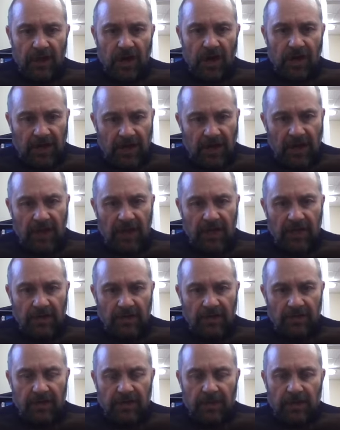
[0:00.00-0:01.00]
are key,
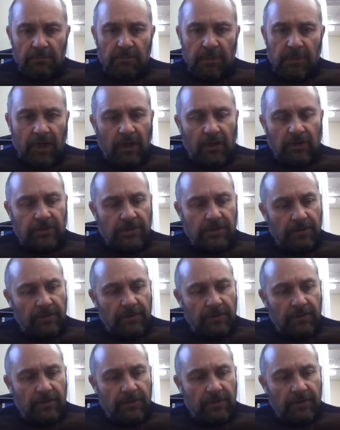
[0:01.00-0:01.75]
because